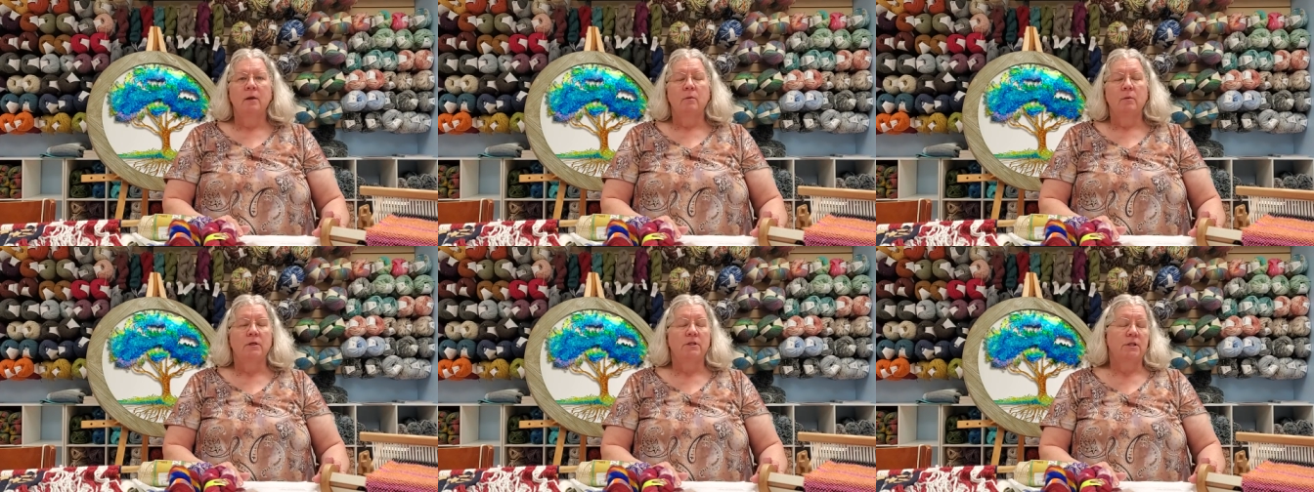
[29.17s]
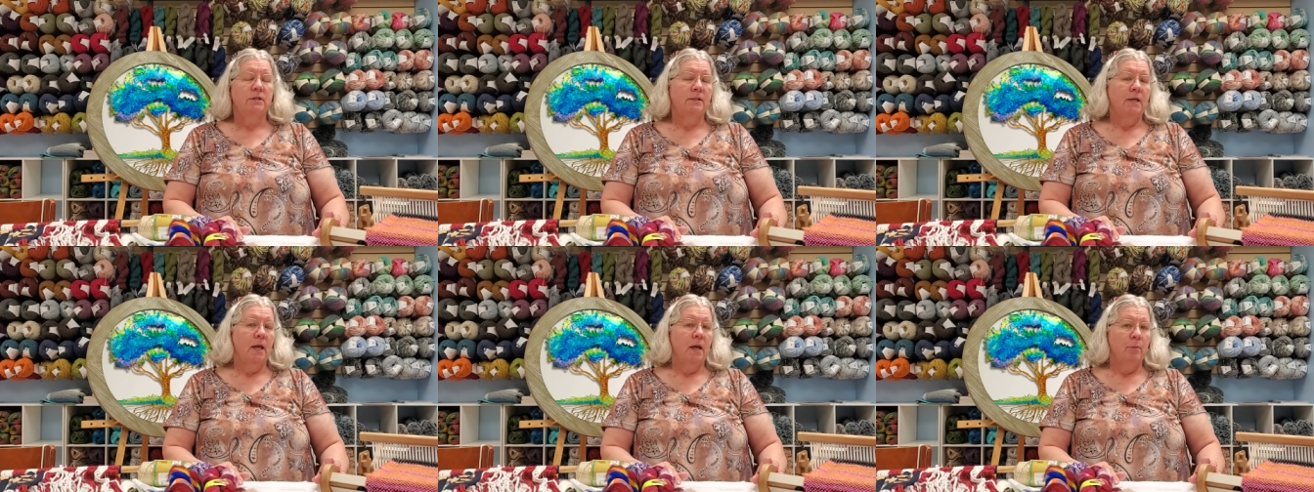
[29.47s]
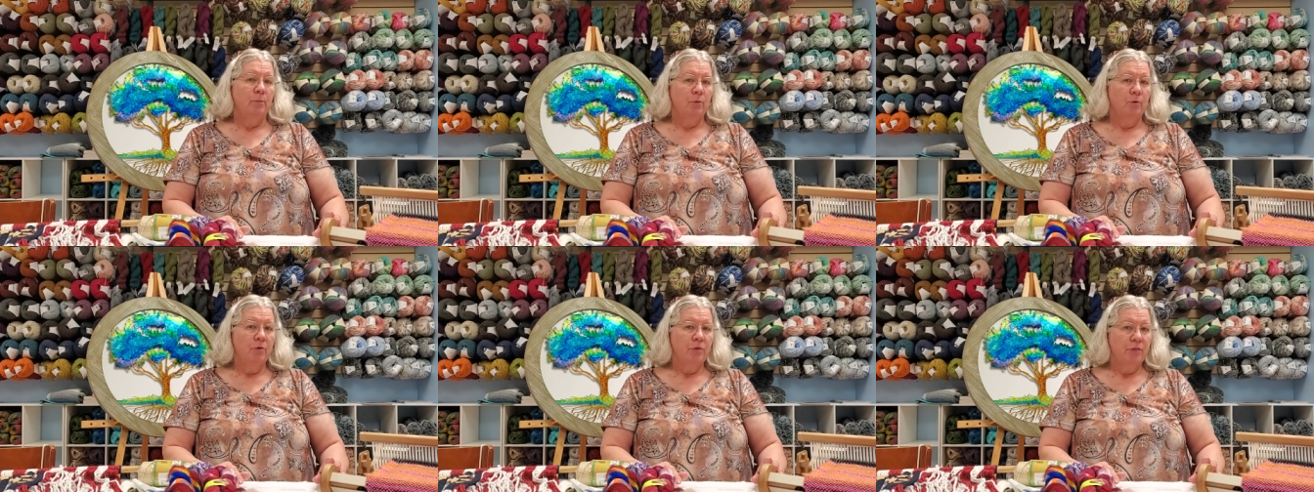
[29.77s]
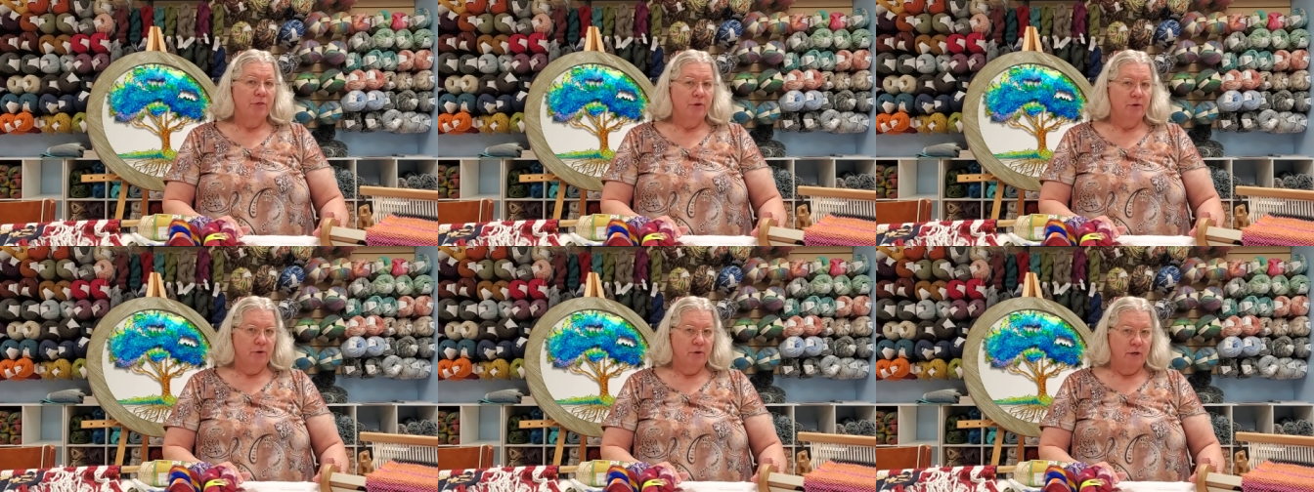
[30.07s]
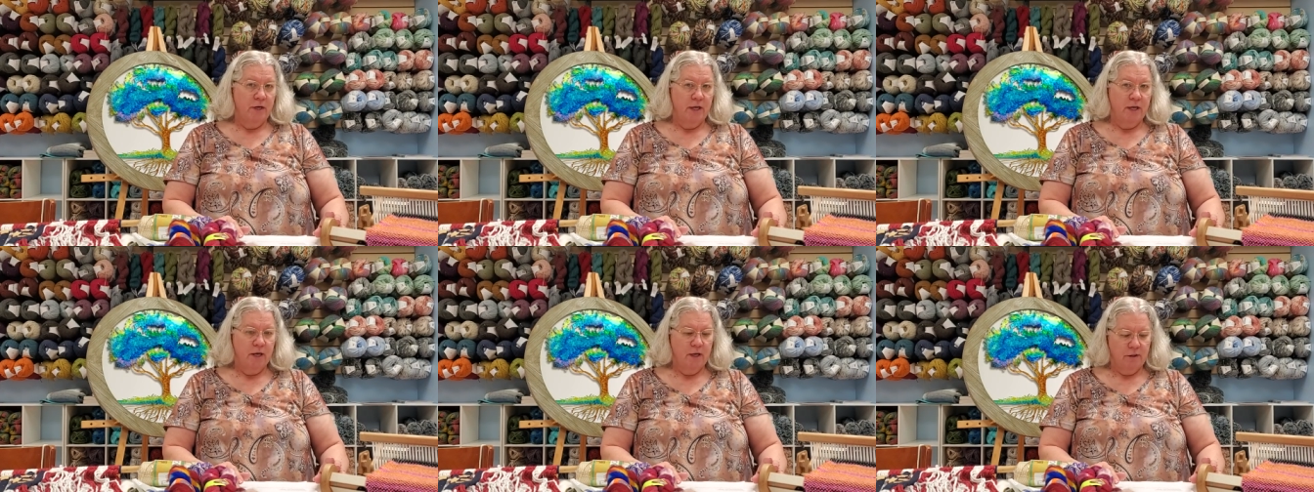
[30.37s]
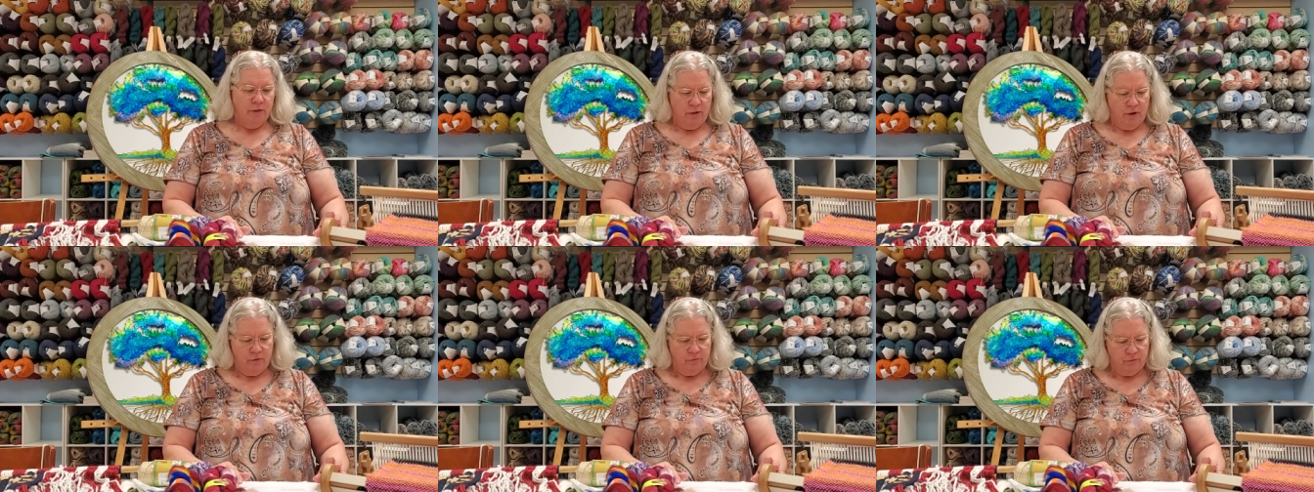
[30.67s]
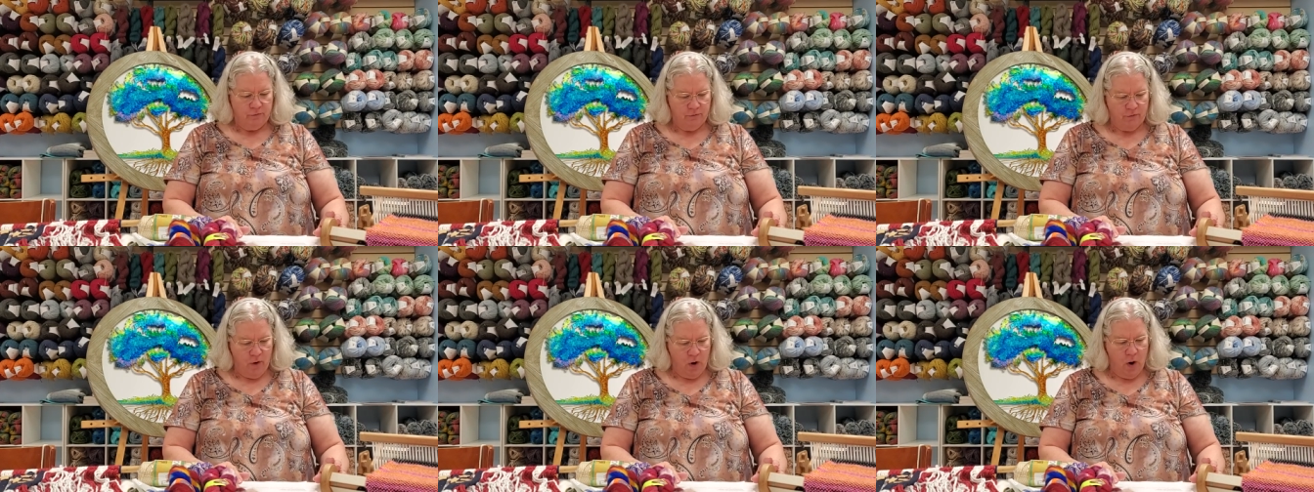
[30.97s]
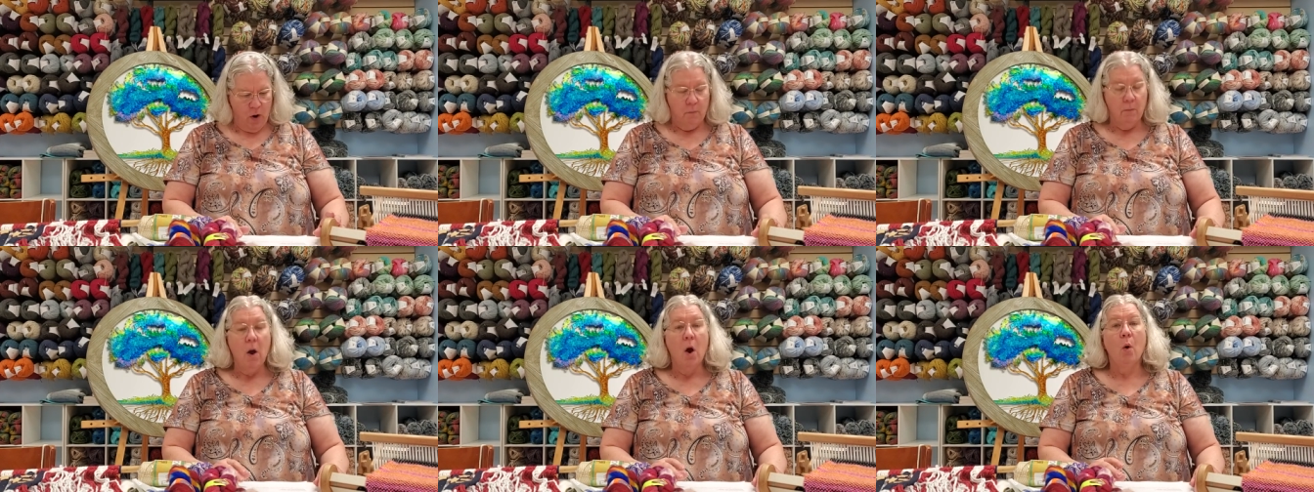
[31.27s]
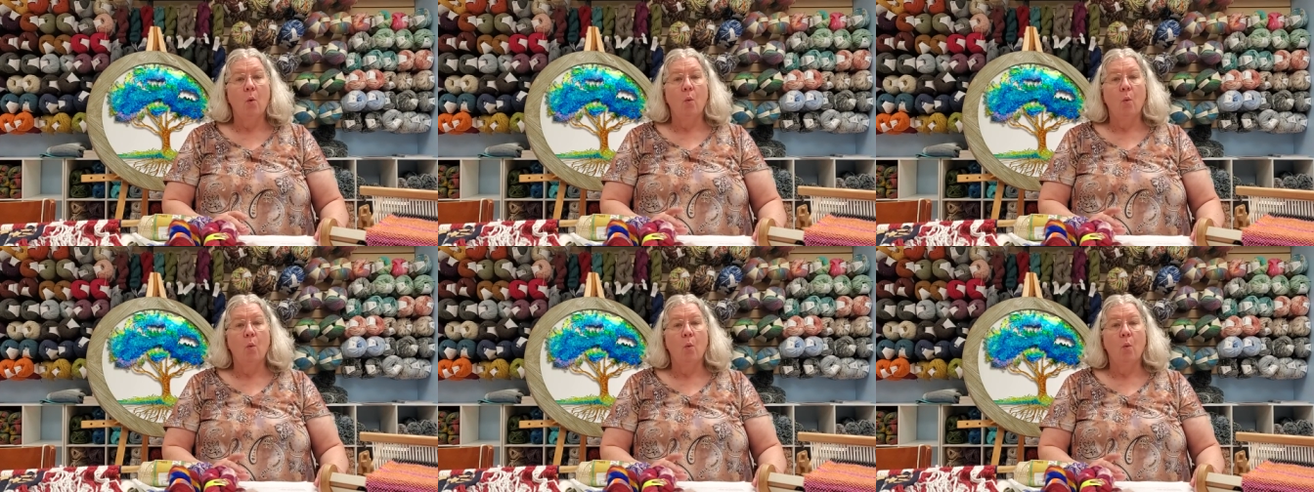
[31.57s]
which is April 30th, from